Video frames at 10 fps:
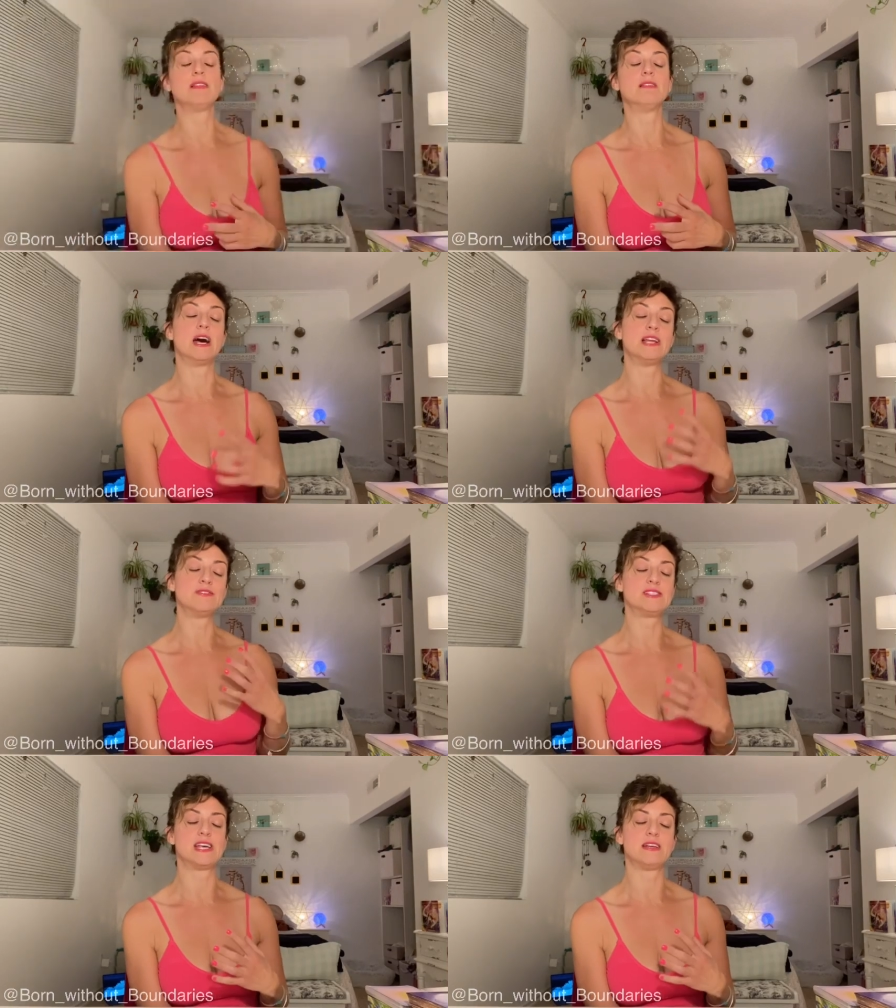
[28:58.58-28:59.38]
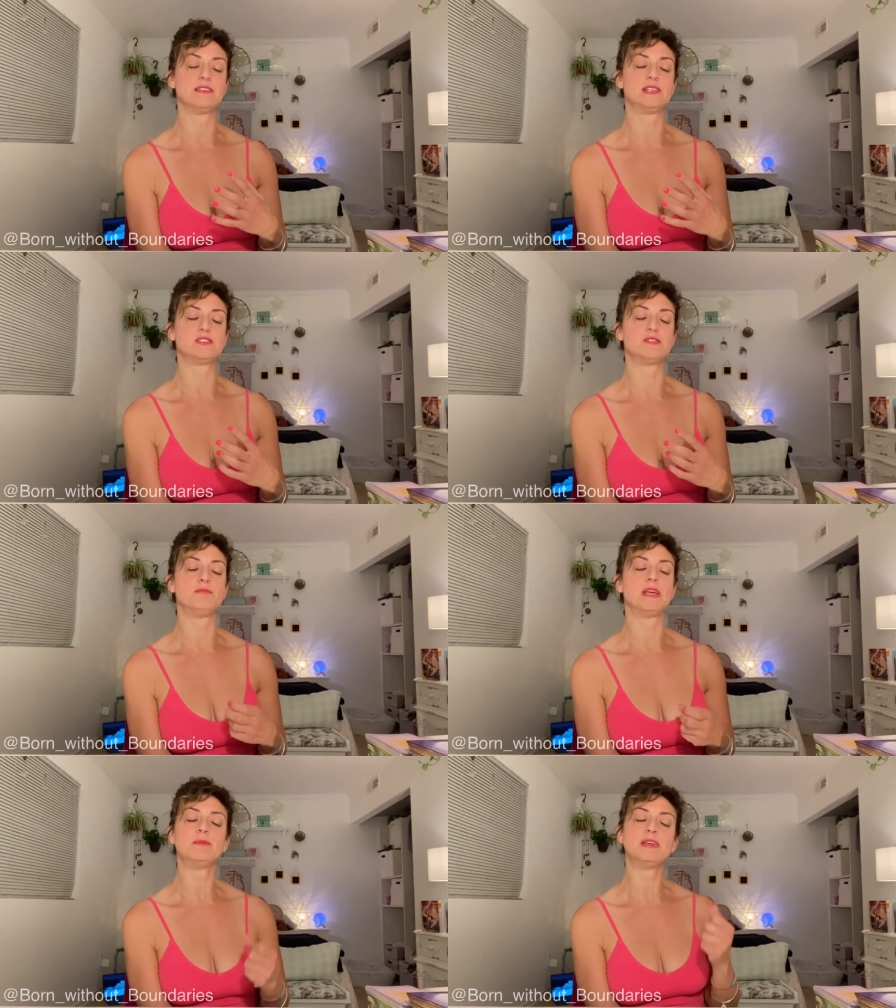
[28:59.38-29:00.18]
a lot of sadness,
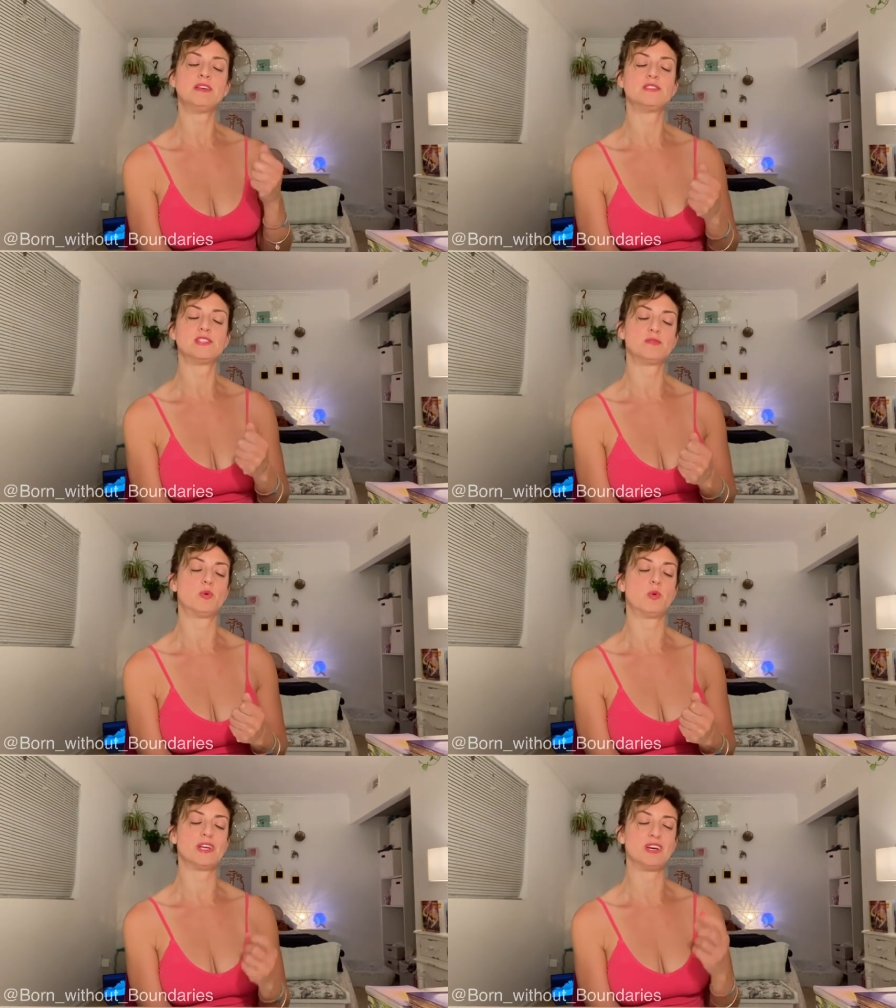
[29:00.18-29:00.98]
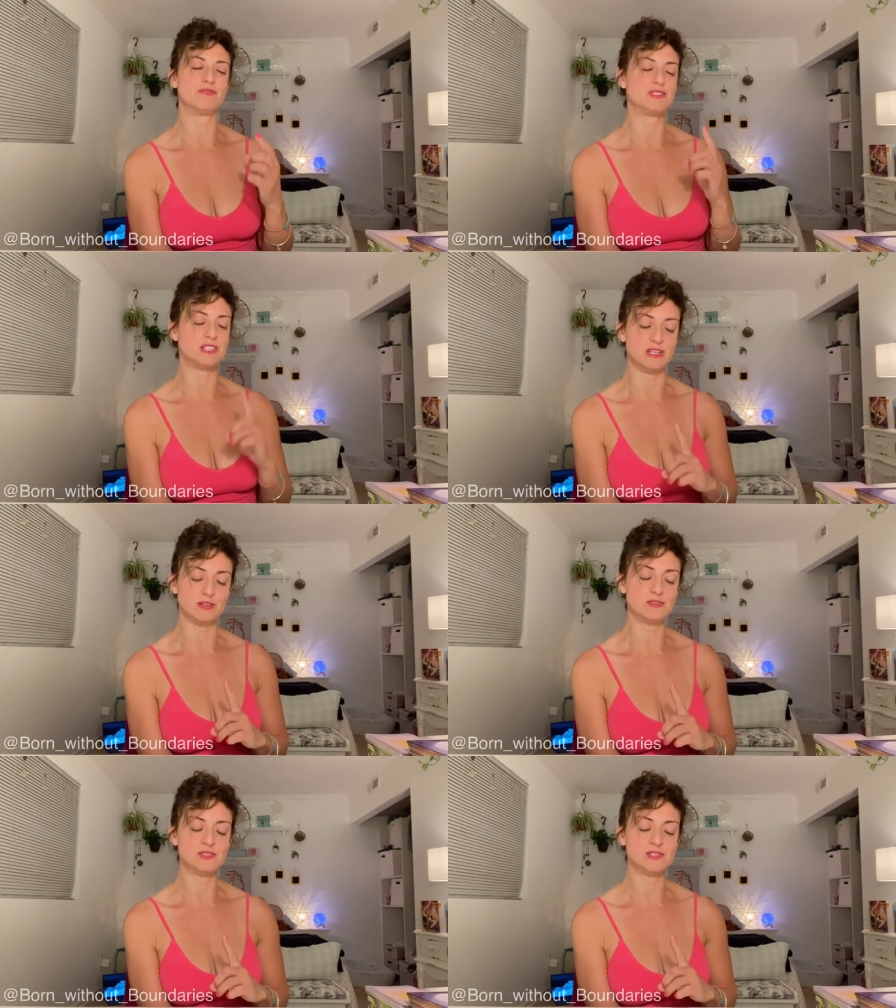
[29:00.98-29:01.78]
maybe even to the point of
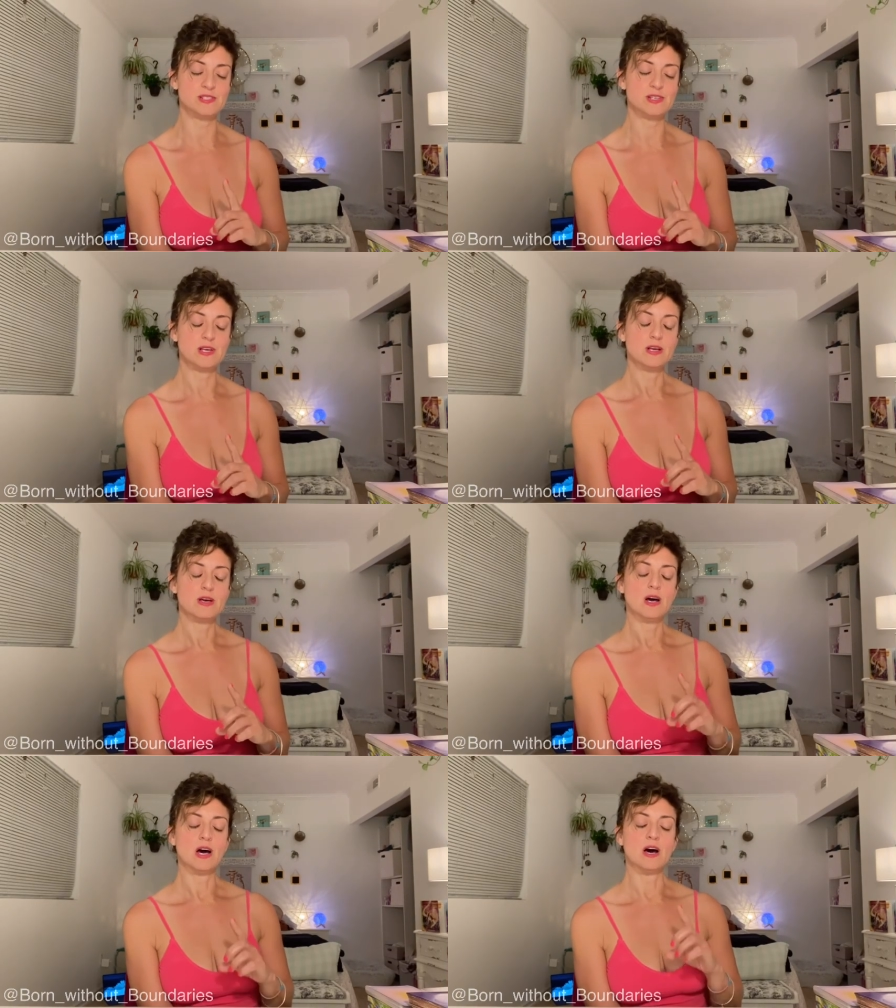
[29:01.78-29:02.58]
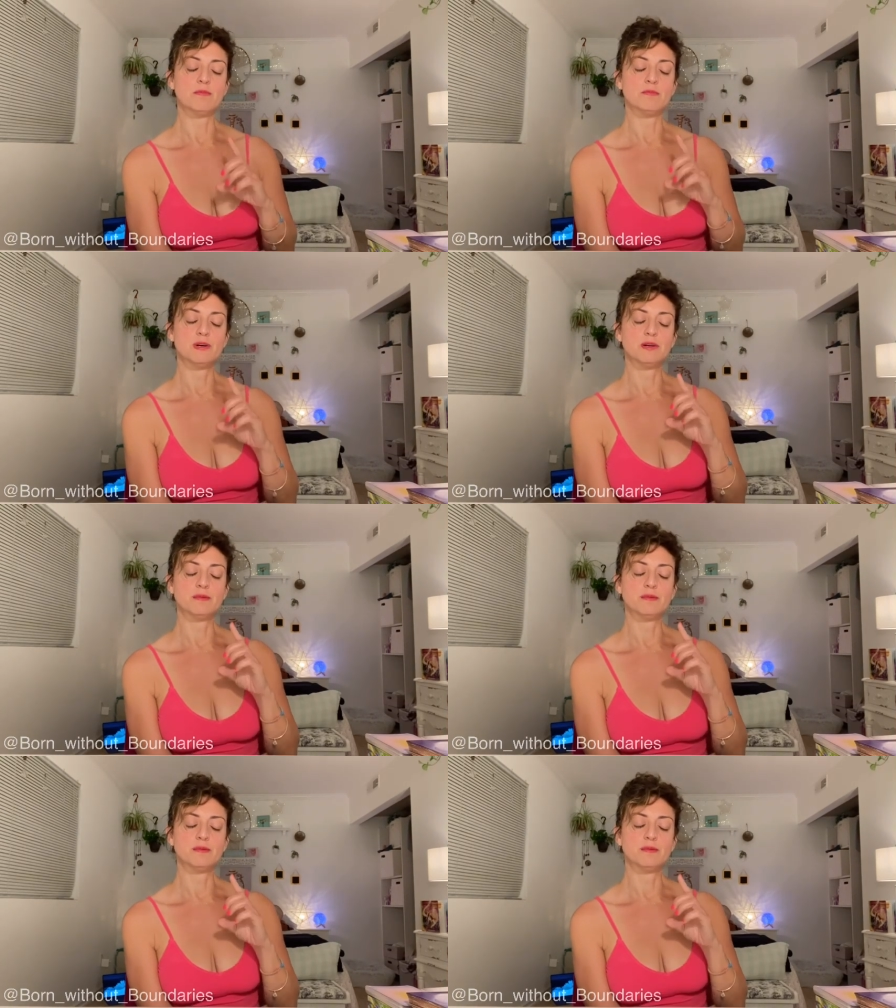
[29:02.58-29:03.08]
tears, um,